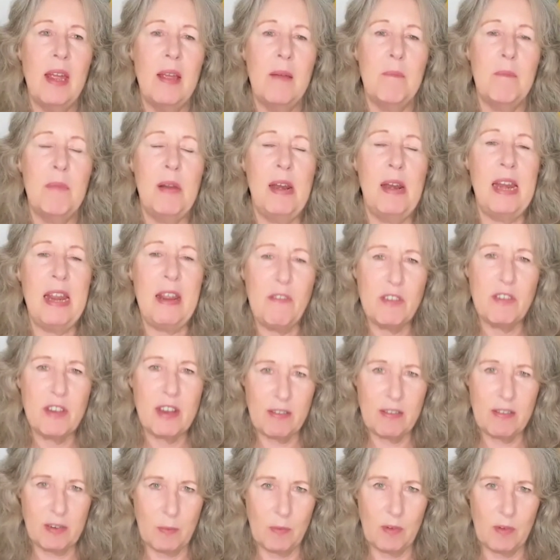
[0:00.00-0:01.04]
belief
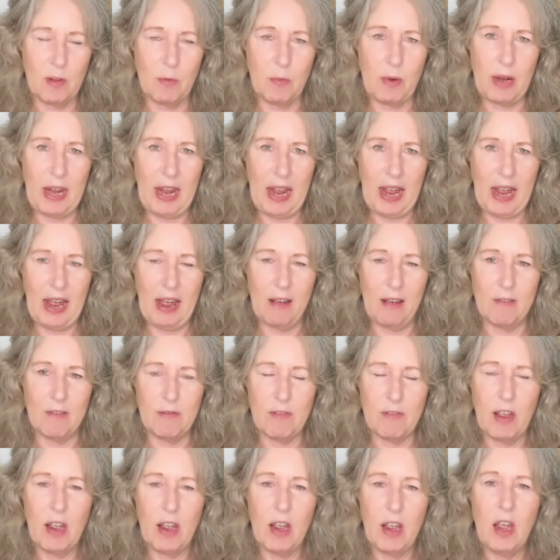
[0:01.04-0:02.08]
systems that we have
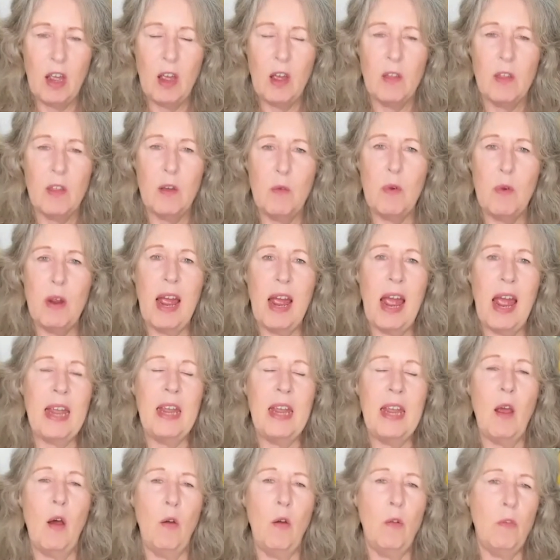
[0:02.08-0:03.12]
that we're
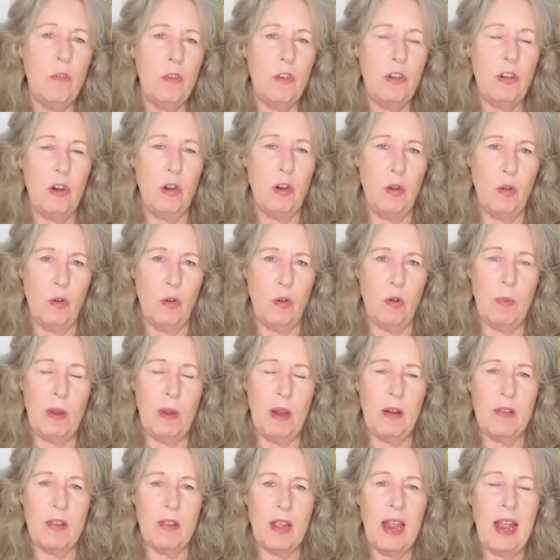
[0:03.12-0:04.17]
hanging on to
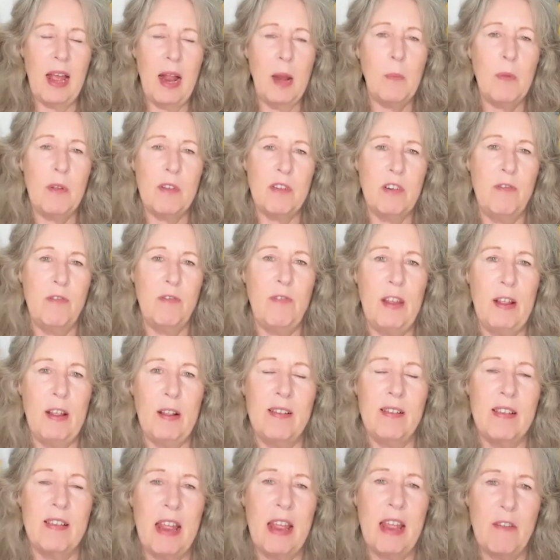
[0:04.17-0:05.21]
because they help us to feel
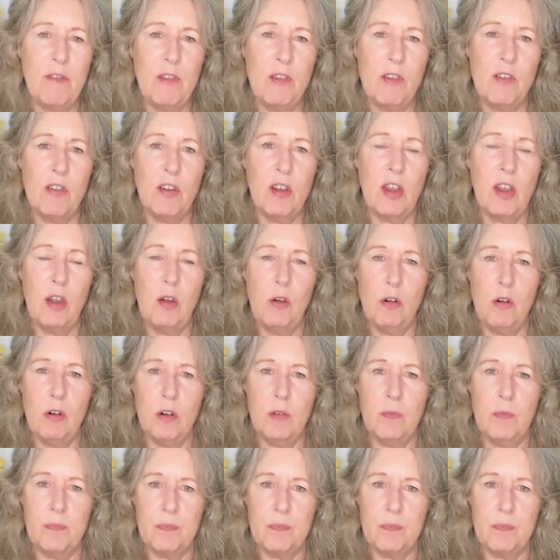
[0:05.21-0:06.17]
safe and secure.